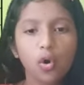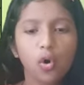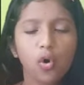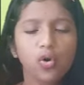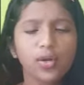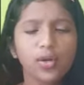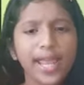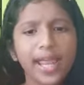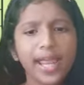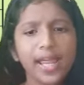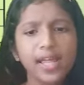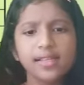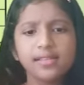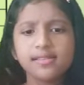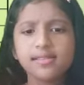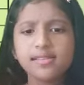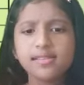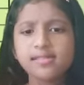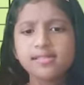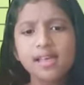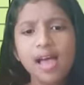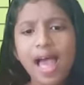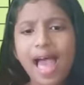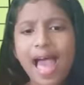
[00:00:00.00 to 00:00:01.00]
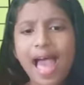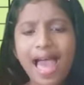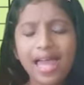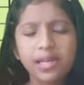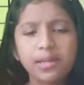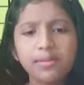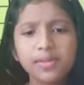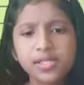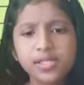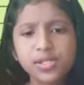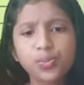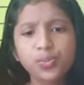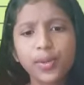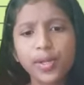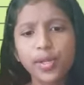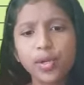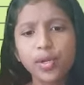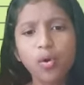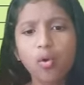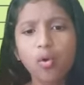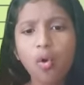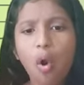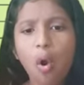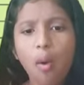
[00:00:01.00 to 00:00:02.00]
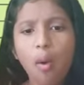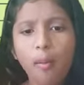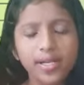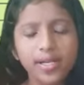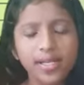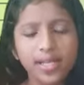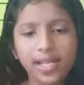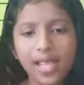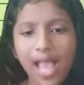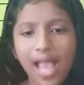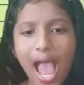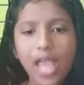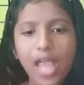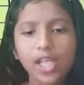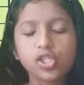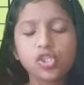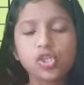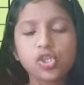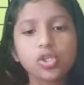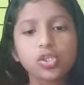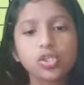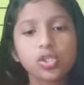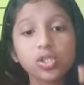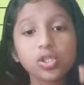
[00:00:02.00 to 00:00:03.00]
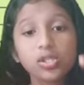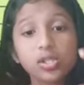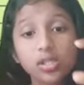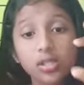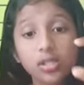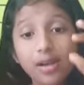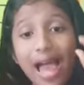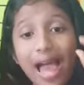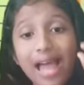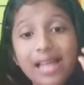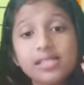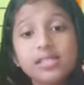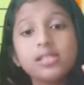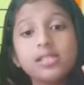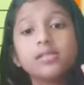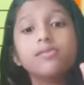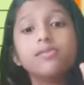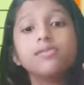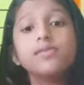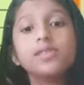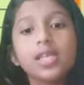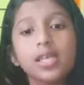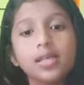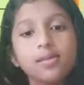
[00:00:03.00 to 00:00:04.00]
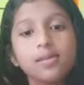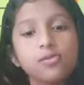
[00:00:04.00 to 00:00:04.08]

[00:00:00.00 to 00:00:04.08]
Okay, these are animals we know commonly. I took random names